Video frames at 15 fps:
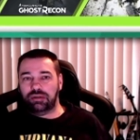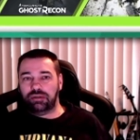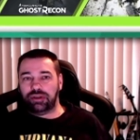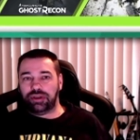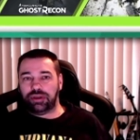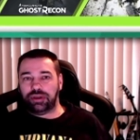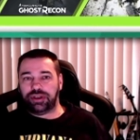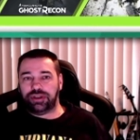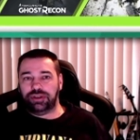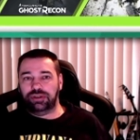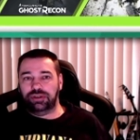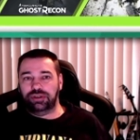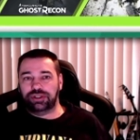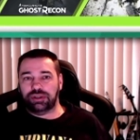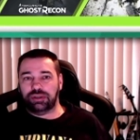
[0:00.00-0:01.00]

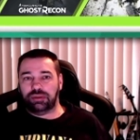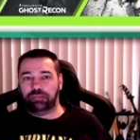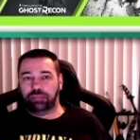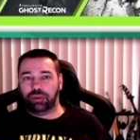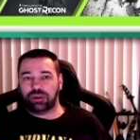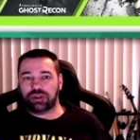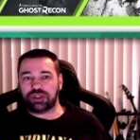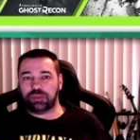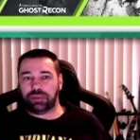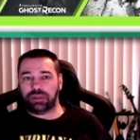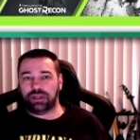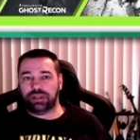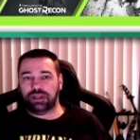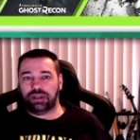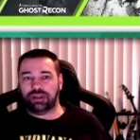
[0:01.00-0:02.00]
huge boss
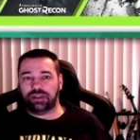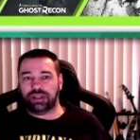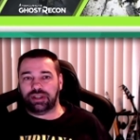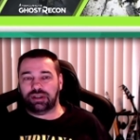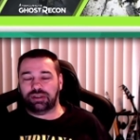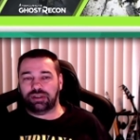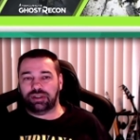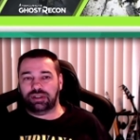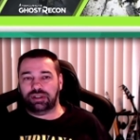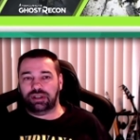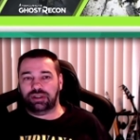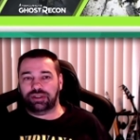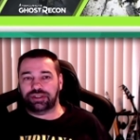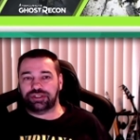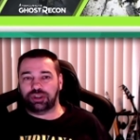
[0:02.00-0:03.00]
player there, you
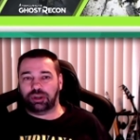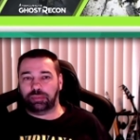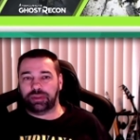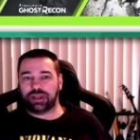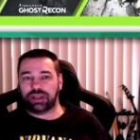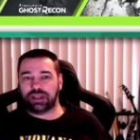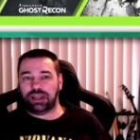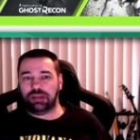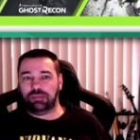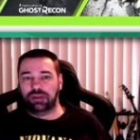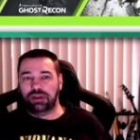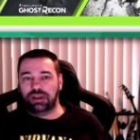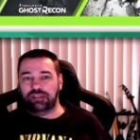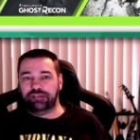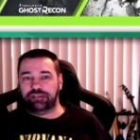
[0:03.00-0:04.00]
know, the top of the game,
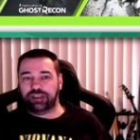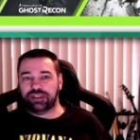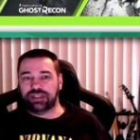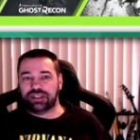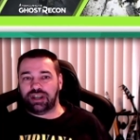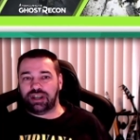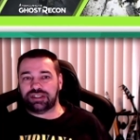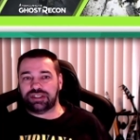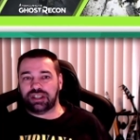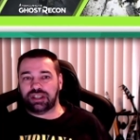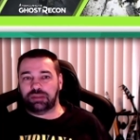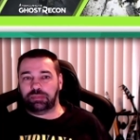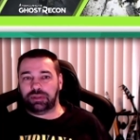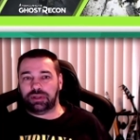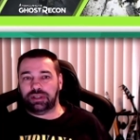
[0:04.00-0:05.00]

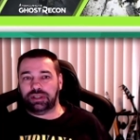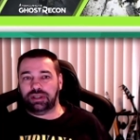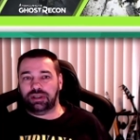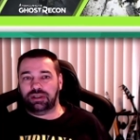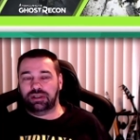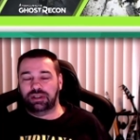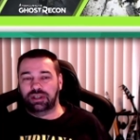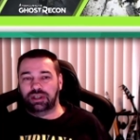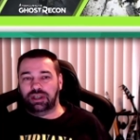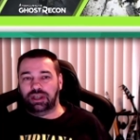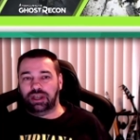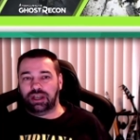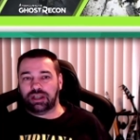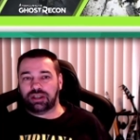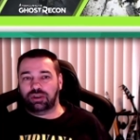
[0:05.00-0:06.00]
fantastic player
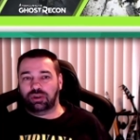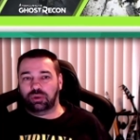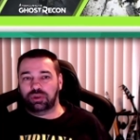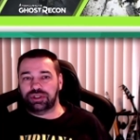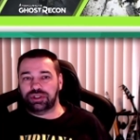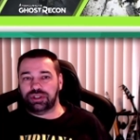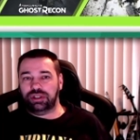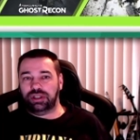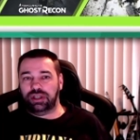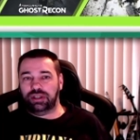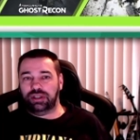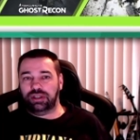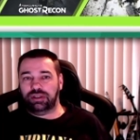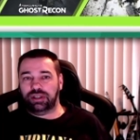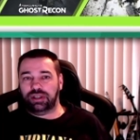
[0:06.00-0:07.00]
at Call of Duty, and
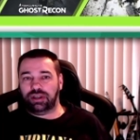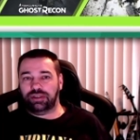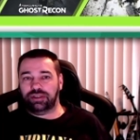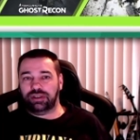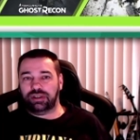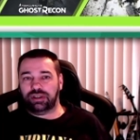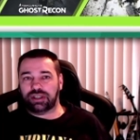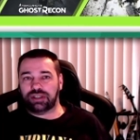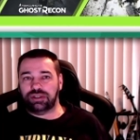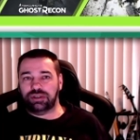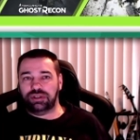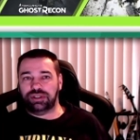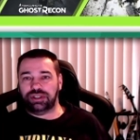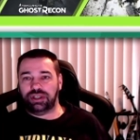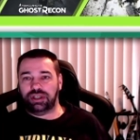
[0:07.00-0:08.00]
there they are, they're actually
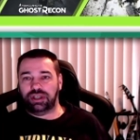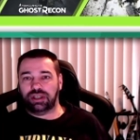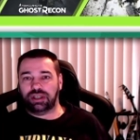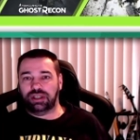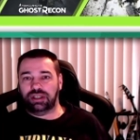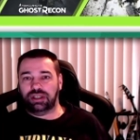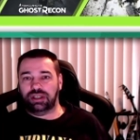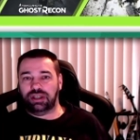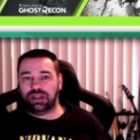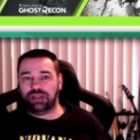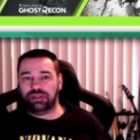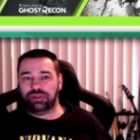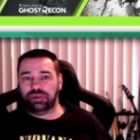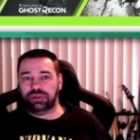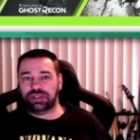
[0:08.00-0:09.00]
cheating, and, and it
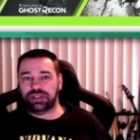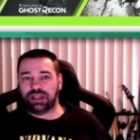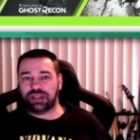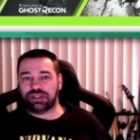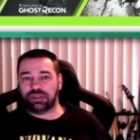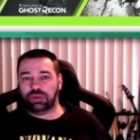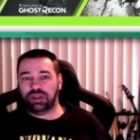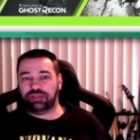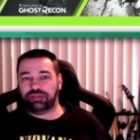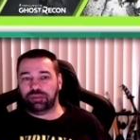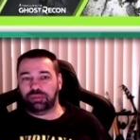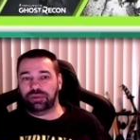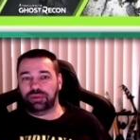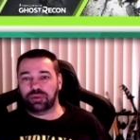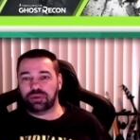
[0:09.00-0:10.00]
really takes away
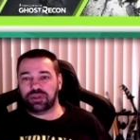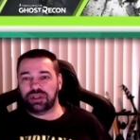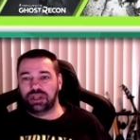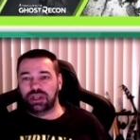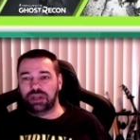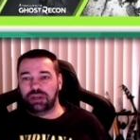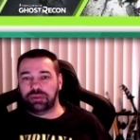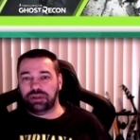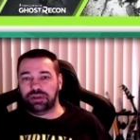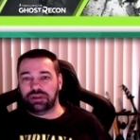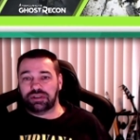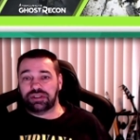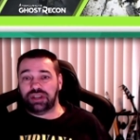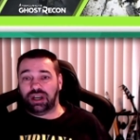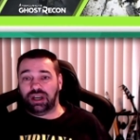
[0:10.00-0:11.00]
from those
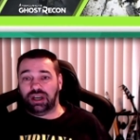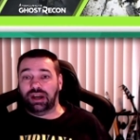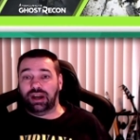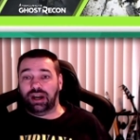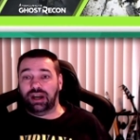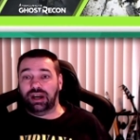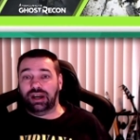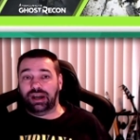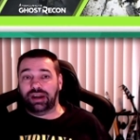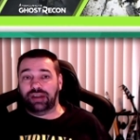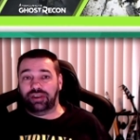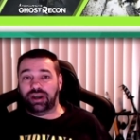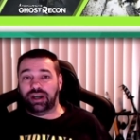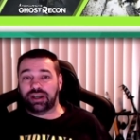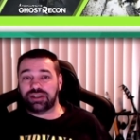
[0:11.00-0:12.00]
players that are, are,
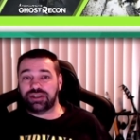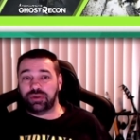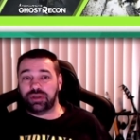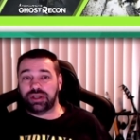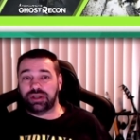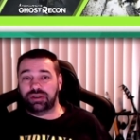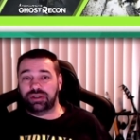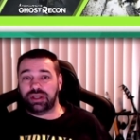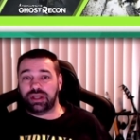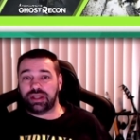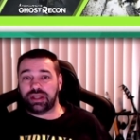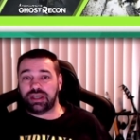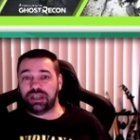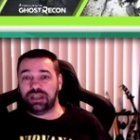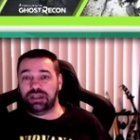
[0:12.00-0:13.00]
are actually good at the
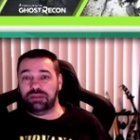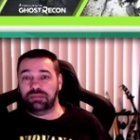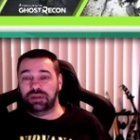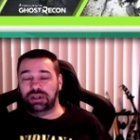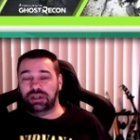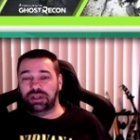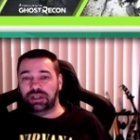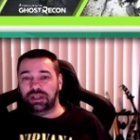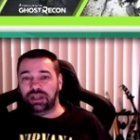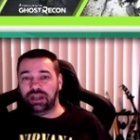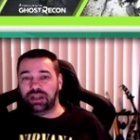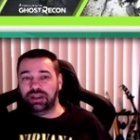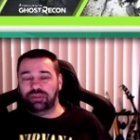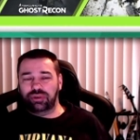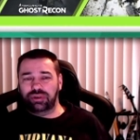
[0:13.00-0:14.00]
game,
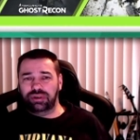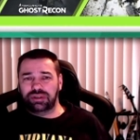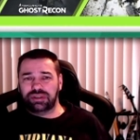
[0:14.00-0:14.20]
and it ruins